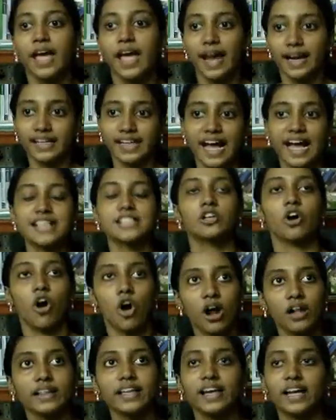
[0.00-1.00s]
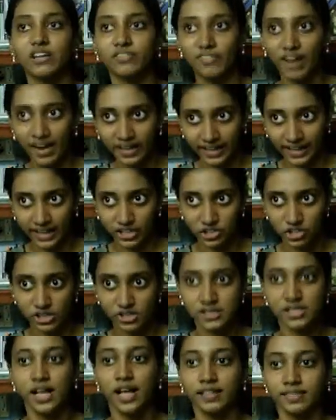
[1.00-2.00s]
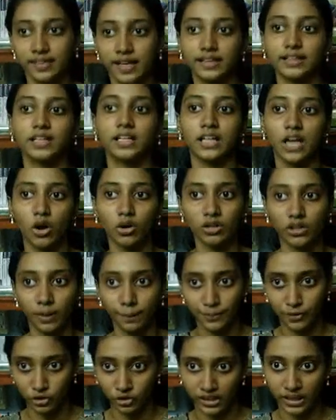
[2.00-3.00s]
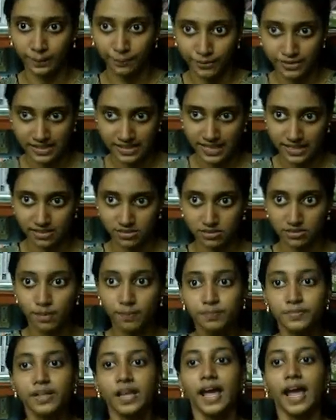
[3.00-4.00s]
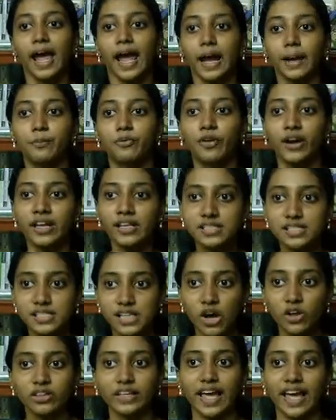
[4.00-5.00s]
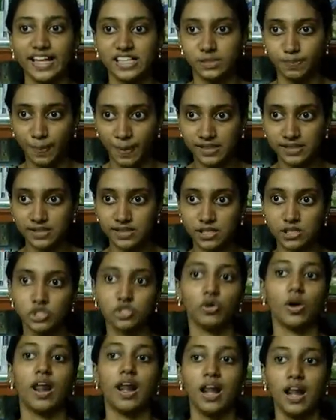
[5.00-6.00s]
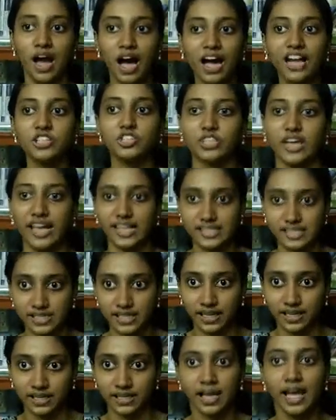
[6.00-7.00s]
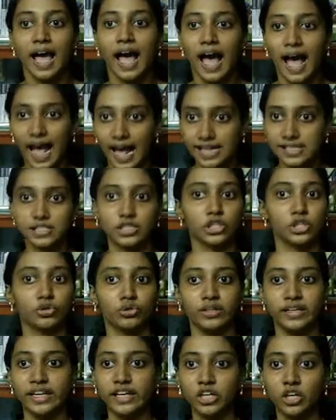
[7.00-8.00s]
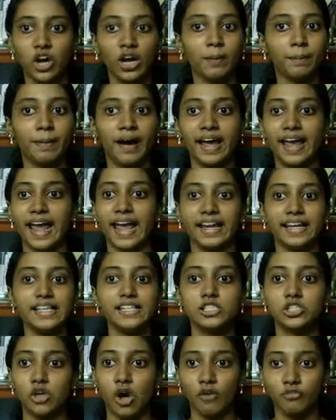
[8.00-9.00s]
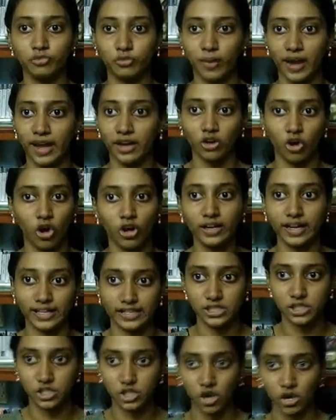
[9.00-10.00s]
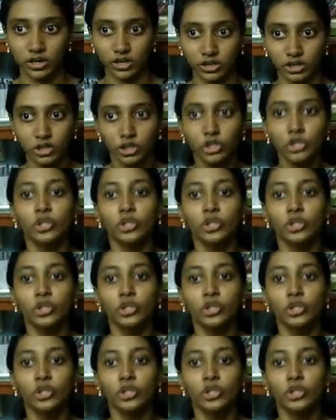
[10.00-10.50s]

It has all the advantages that the cloud computing possesses. It brings down the expenses to a large extent as you need not buy any software or install it.